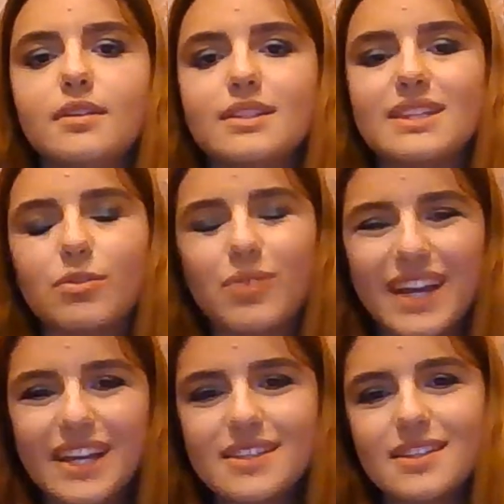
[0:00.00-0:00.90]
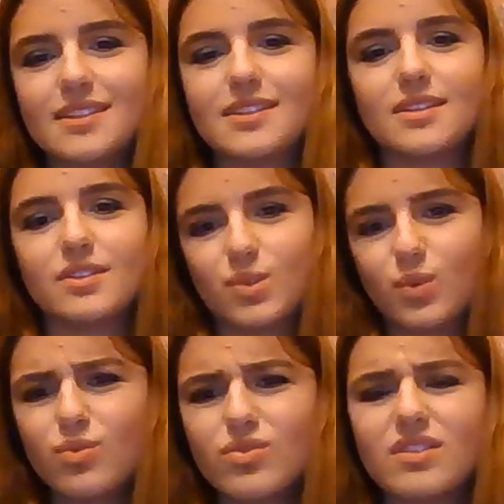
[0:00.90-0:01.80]
segregated
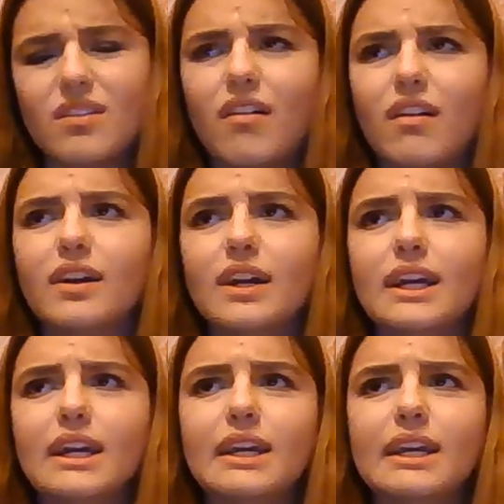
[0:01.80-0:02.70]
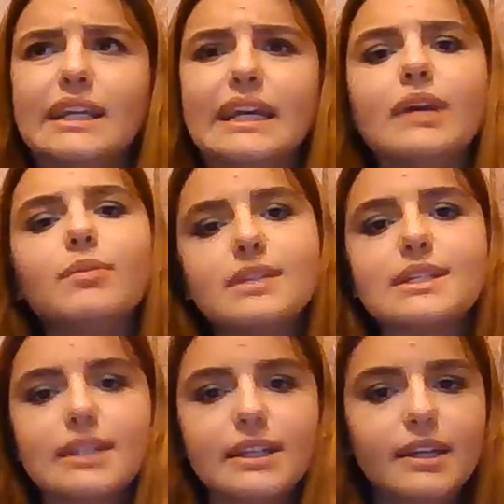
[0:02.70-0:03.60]
schools are
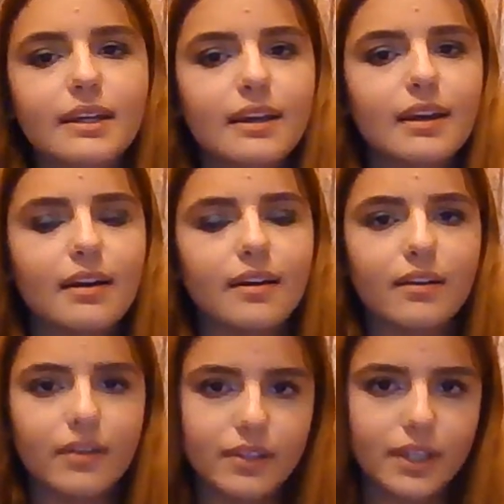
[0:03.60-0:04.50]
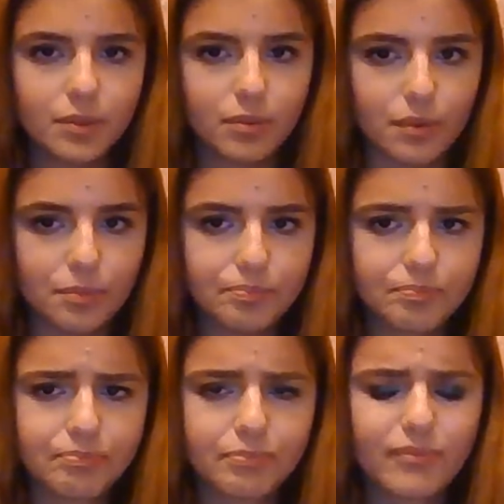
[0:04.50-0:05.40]
inherently unequal.
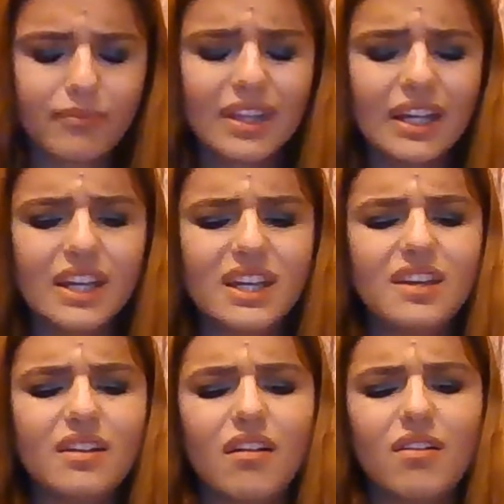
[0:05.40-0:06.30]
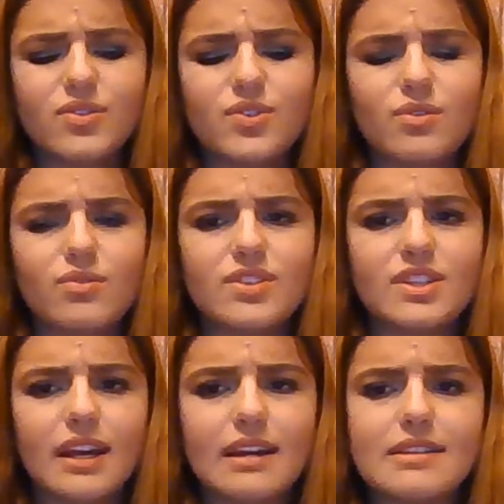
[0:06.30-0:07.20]
He also
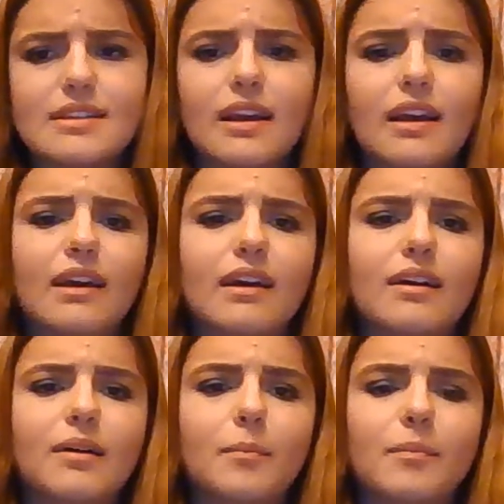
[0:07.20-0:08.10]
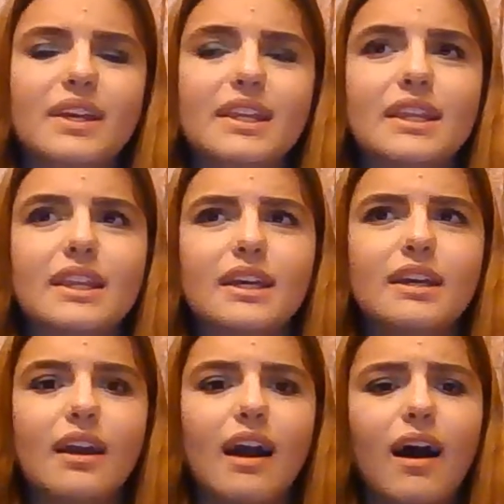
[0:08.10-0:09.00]
said, in
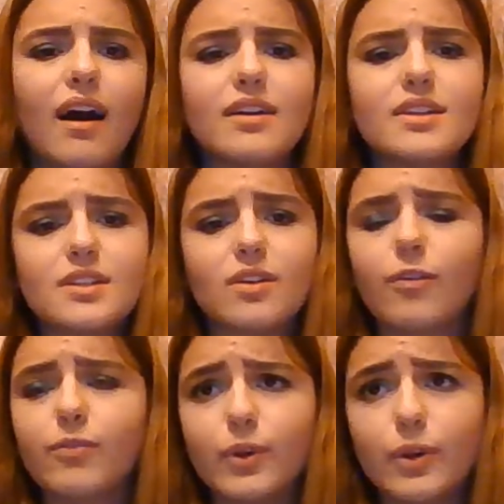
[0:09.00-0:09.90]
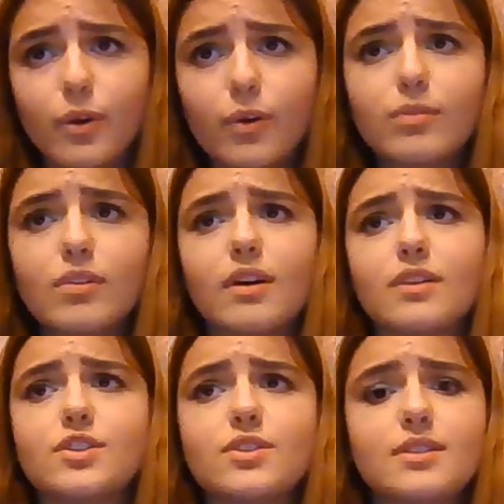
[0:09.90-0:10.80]
the eyes of the law,
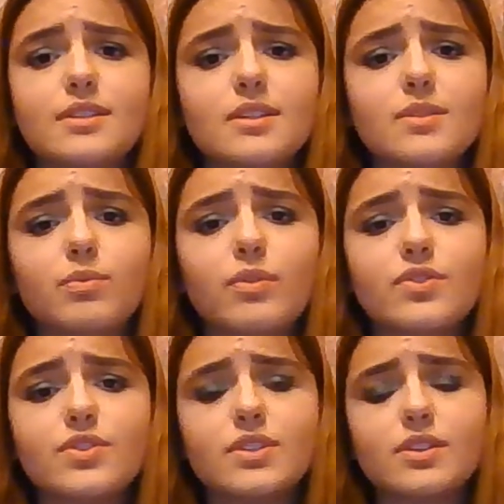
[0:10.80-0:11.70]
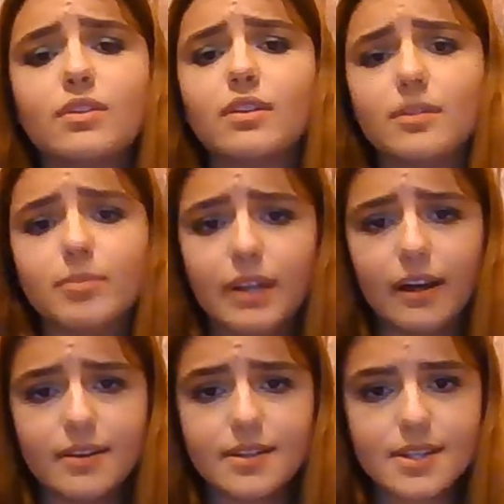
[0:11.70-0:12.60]
justice was
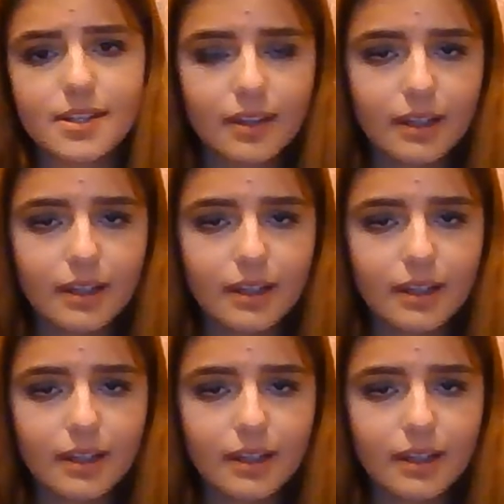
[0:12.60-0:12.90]
colorblind.